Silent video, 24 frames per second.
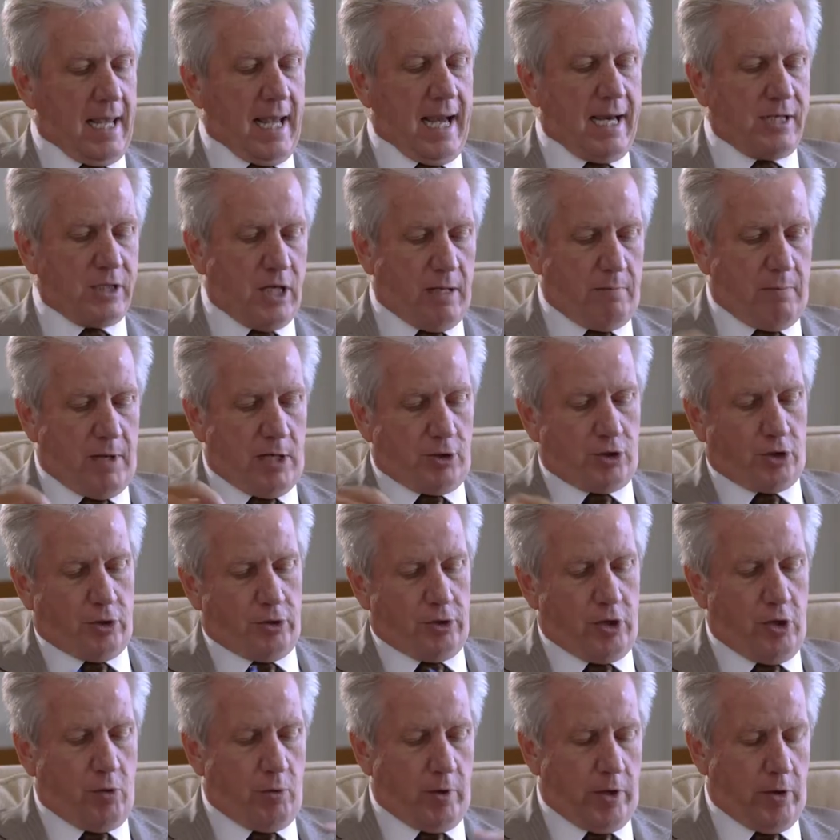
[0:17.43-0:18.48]
As I mentioned,
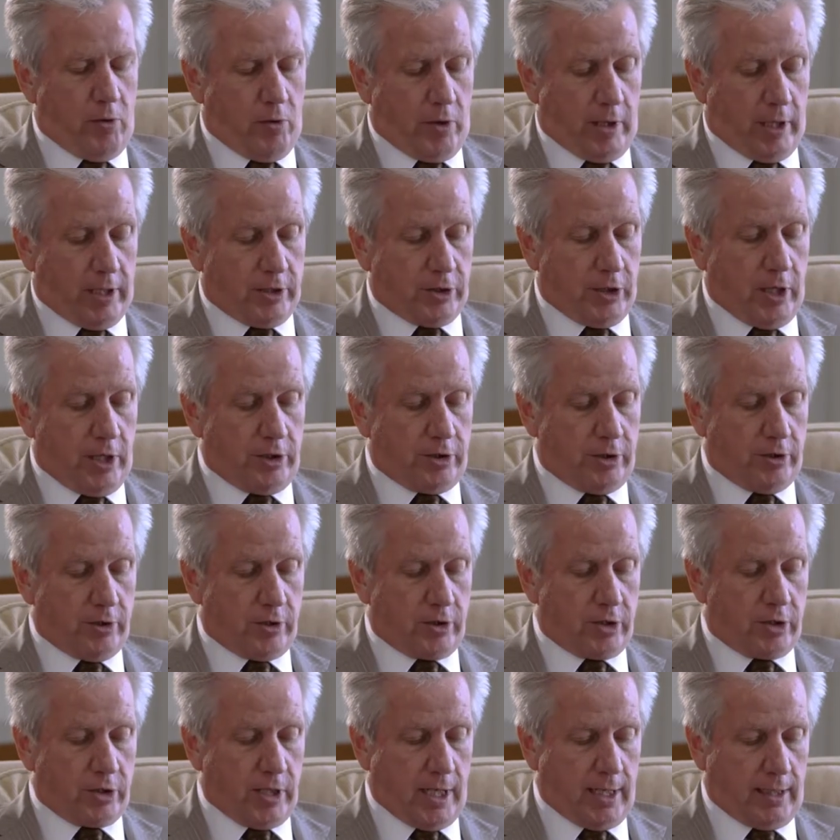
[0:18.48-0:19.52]
you were the
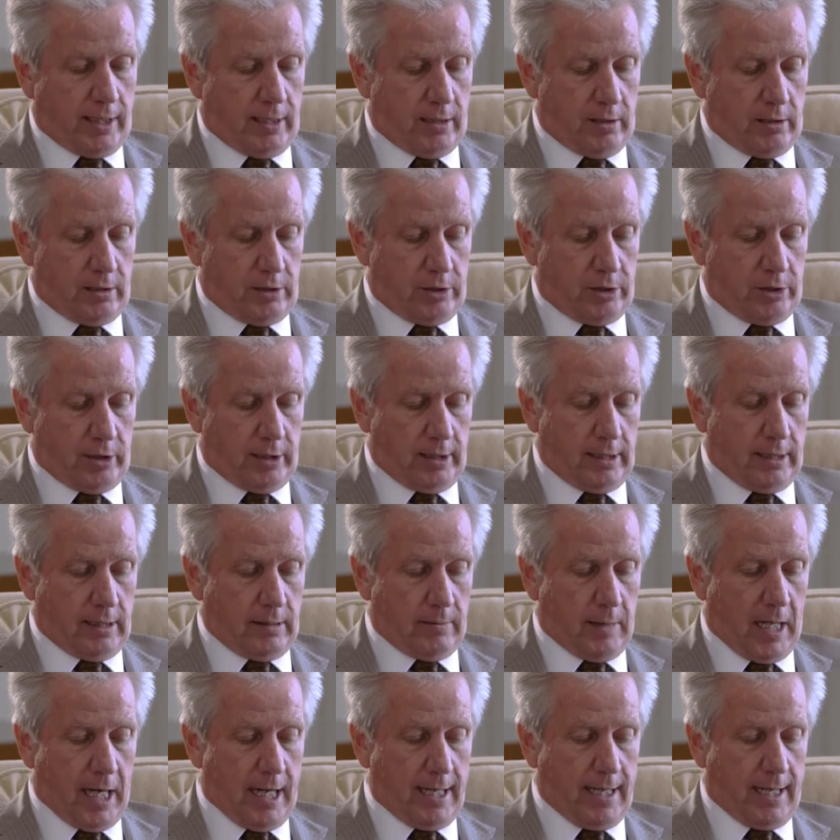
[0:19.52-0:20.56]
organization's second uh,
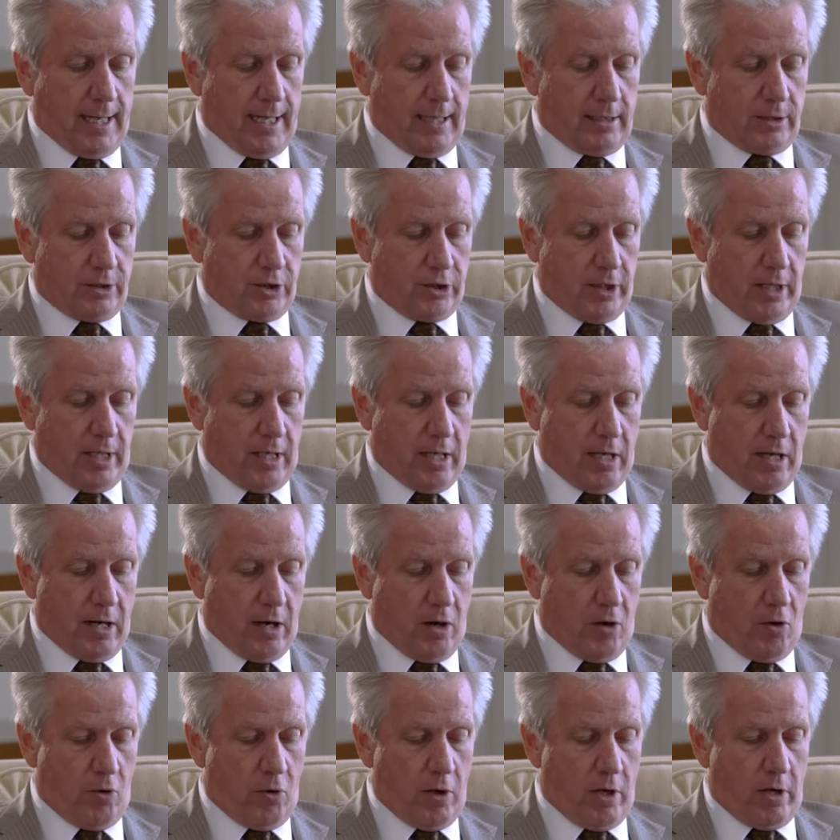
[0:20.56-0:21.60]
ICANN
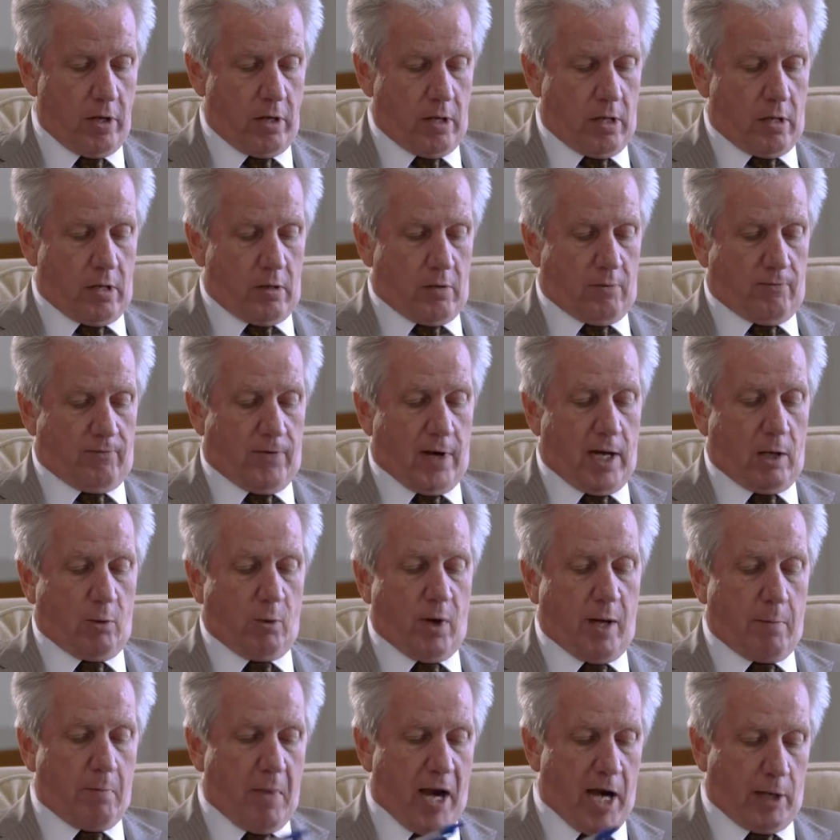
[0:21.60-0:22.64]
CEO,
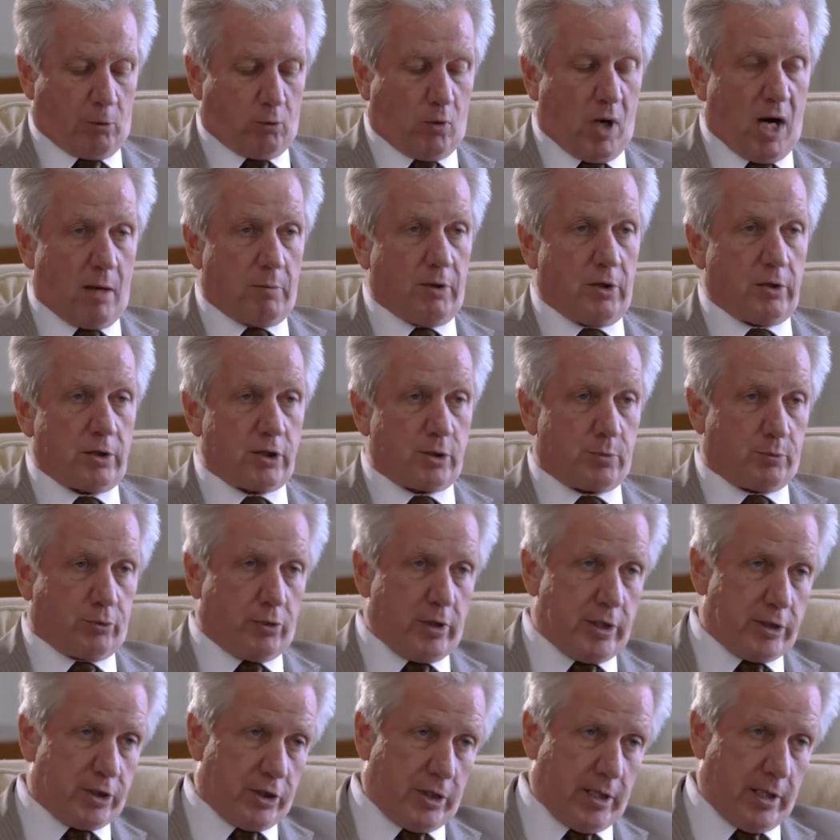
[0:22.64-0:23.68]
following Mike Roberts
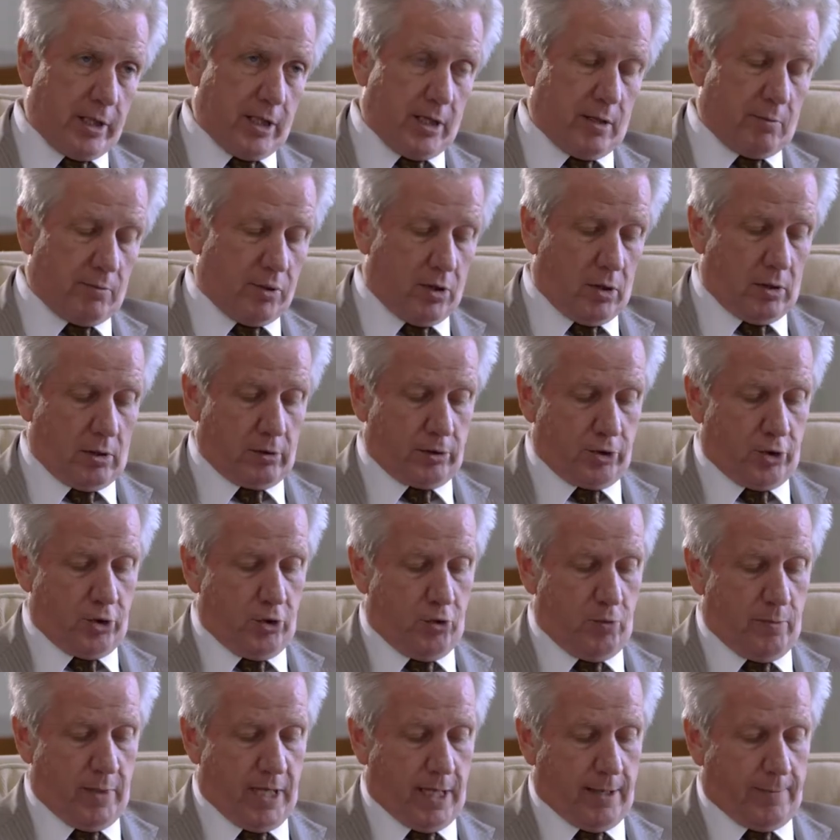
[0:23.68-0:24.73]
preceding Paul
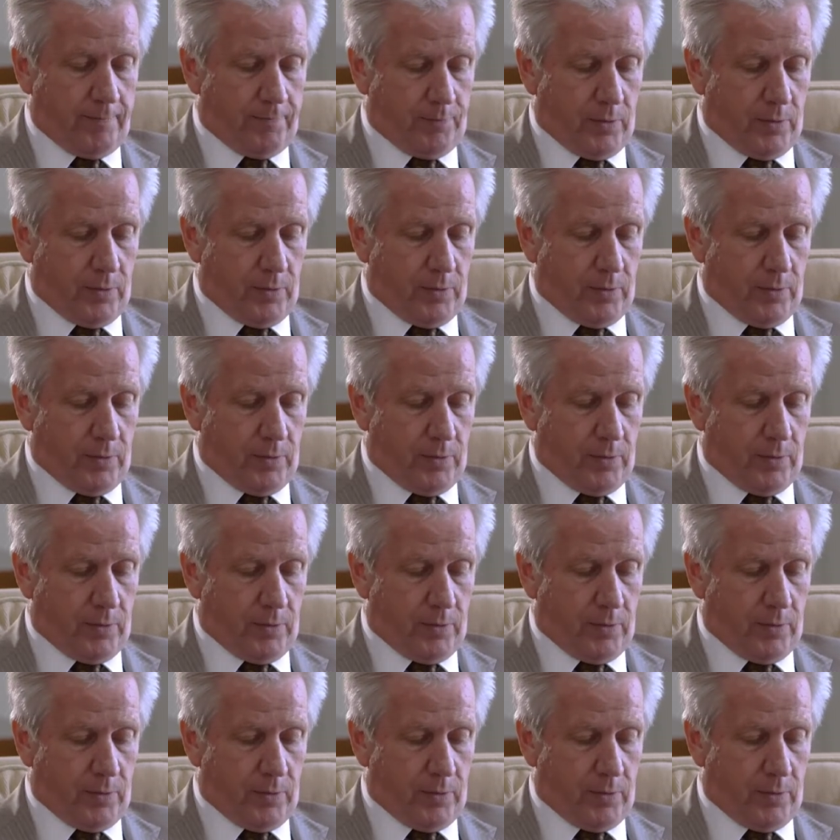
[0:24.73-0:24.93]
Twomey.